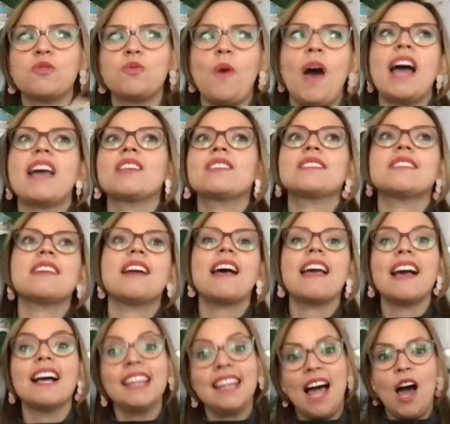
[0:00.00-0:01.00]
why did I
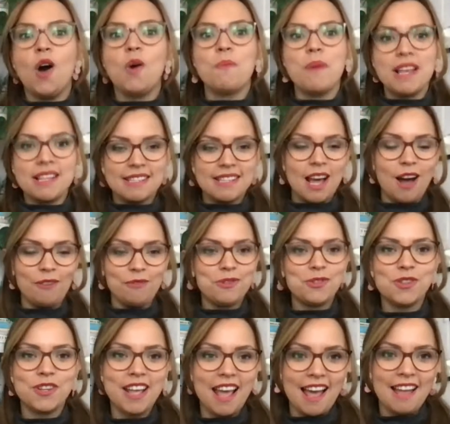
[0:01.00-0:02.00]
allow myself
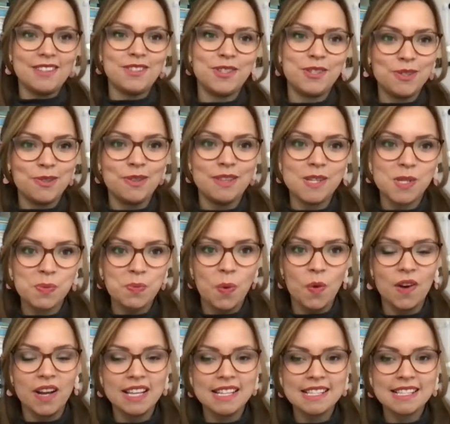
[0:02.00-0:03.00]
to get to this
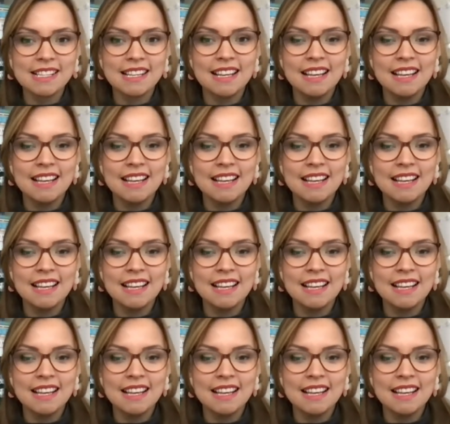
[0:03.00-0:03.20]
point?